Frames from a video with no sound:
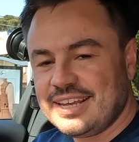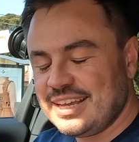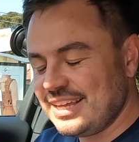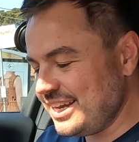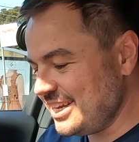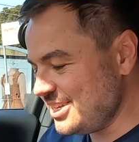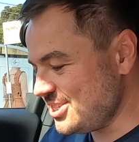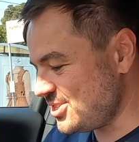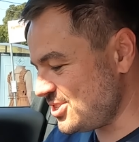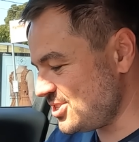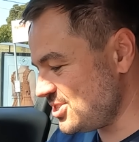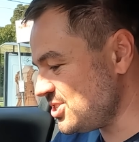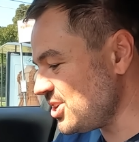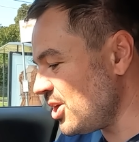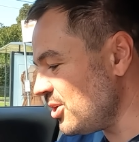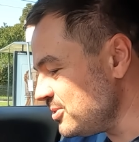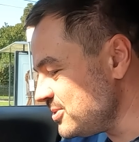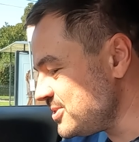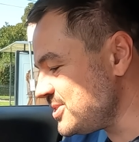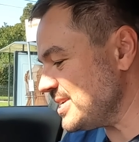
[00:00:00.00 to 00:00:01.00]
it is
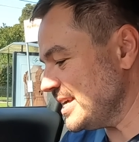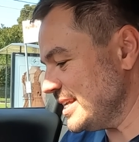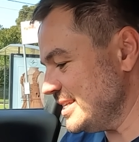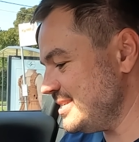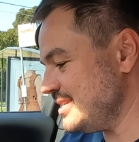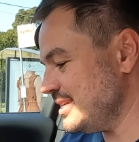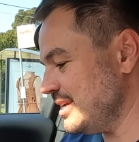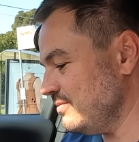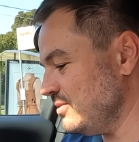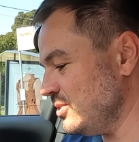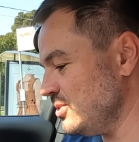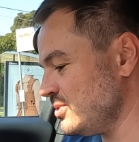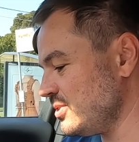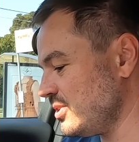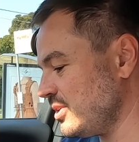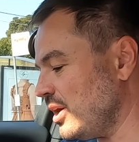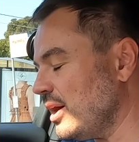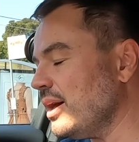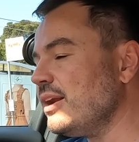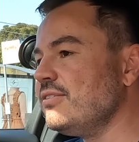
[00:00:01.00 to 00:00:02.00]
so sensitive. You
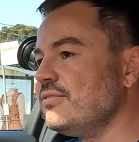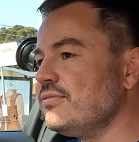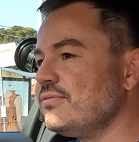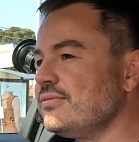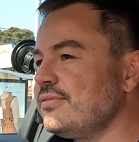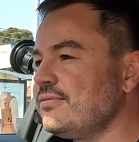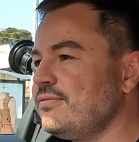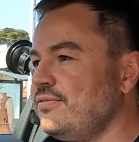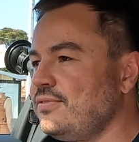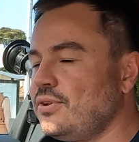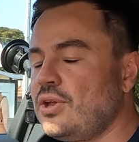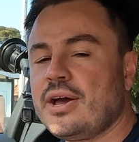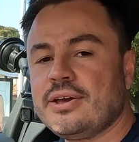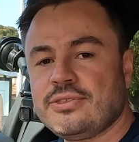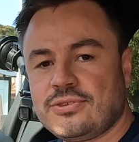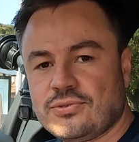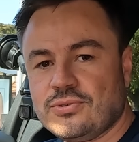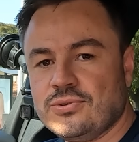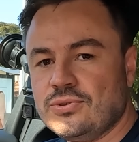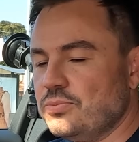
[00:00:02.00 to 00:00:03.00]
kind of fly
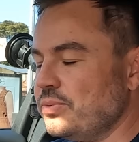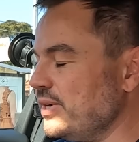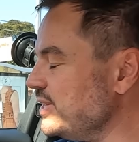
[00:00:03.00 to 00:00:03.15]
through the